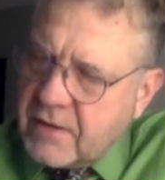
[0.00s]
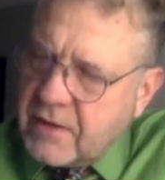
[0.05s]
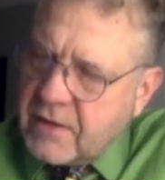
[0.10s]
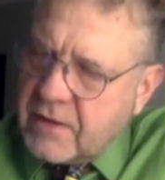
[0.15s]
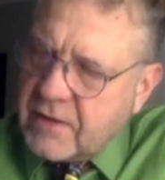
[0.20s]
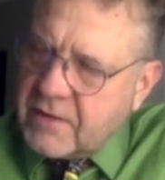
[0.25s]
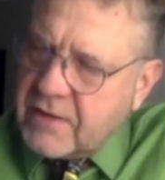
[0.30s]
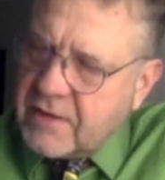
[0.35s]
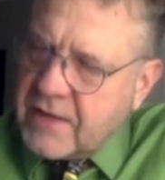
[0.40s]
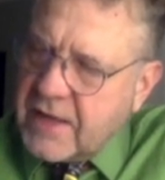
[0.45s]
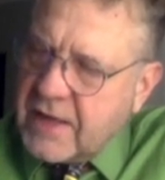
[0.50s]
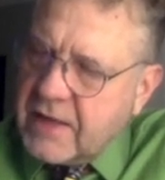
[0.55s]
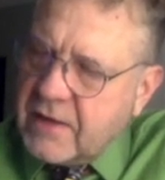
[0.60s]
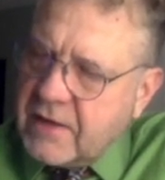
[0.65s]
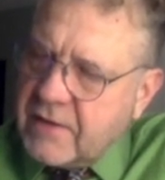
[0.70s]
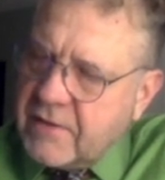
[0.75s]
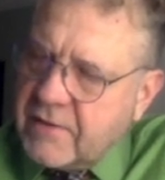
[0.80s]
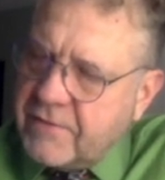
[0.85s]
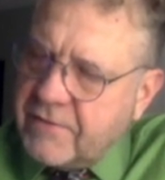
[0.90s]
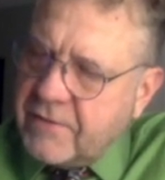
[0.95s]

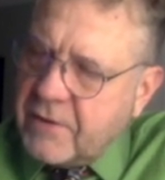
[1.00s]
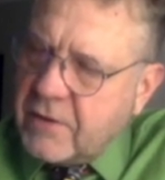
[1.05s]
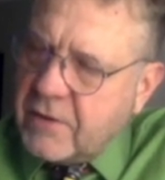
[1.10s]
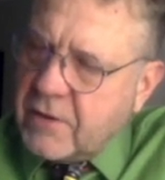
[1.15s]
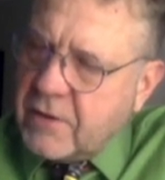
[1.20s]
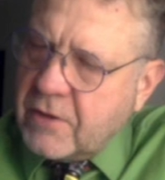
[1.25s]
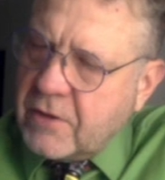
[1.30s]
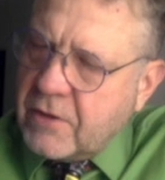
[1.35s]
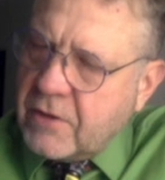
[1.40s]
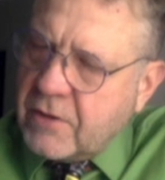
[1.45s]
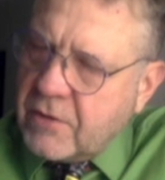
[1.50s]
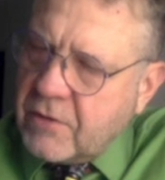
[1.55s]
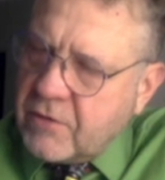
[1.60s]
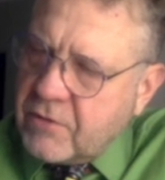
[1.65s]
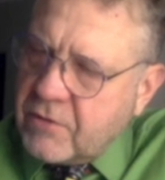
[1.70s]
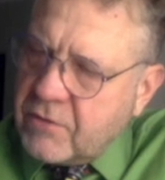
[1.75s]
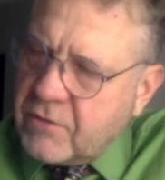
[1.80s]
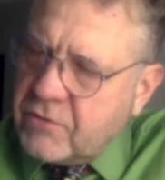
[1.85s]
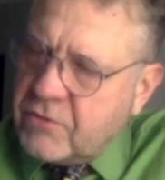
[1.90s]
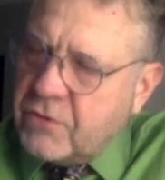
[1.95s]

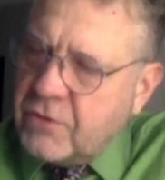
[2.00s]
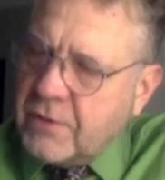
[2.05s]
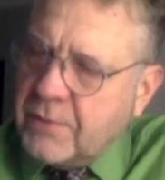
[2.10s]
-2,